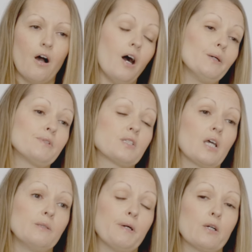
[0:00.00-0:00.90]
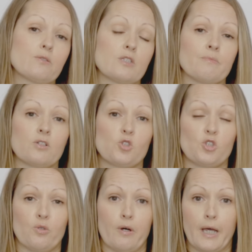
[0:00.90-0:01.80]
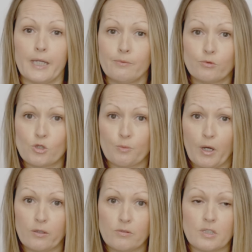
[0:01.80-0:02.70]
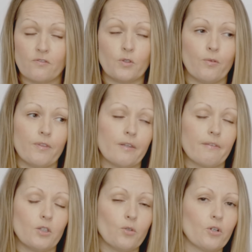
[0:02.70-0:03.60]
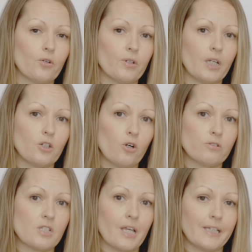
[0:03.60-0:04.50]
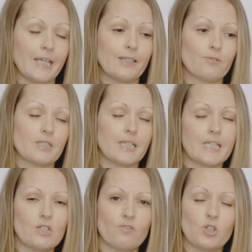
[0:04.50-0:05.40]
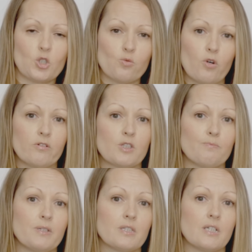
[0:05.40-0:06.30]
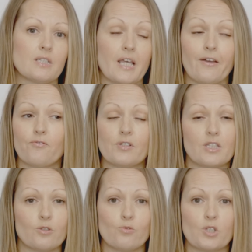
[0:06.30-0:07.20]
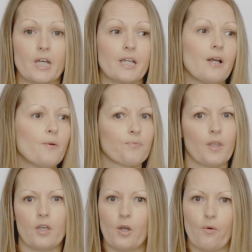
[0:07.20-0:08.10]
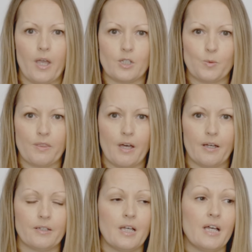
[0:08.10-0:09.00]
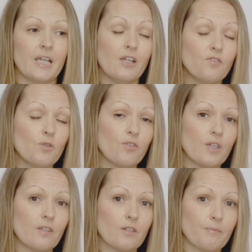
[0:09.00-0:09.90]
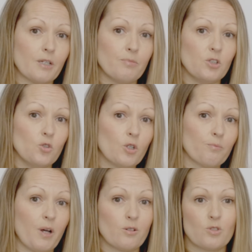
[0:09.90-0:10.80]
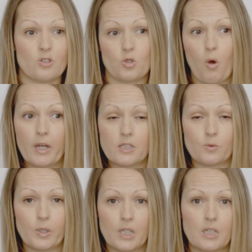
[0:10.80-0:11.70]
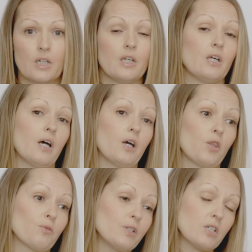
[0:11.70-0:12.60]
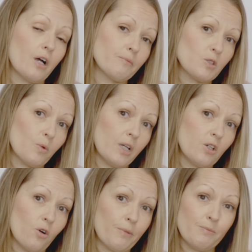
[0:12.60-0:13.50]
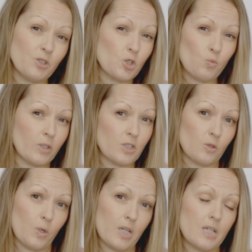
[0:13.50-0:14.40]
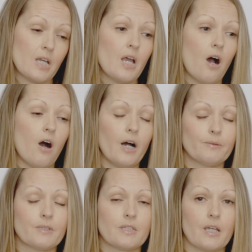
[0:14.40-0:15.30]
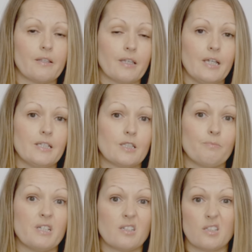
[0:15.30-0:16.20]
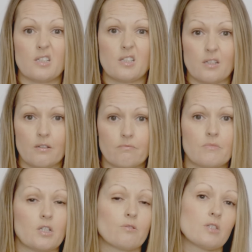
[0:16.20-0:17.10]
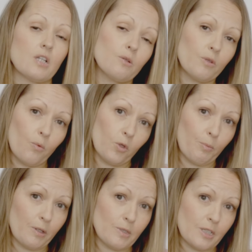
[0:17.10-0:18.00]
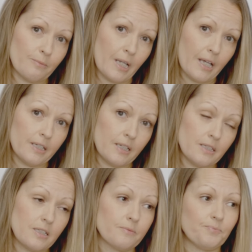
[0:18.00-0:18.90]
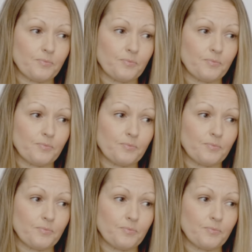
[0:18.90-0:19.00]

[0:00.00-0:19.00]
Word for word: I would say post as much as you are able to post. If you think that you can create content either as an individual or as a business every single day, then go ahead with that. If you think that maybe you can post twice a week, 3 times a week, or maybe just once a week, I would say the key is to be consistent. So stick with what your posting plan is.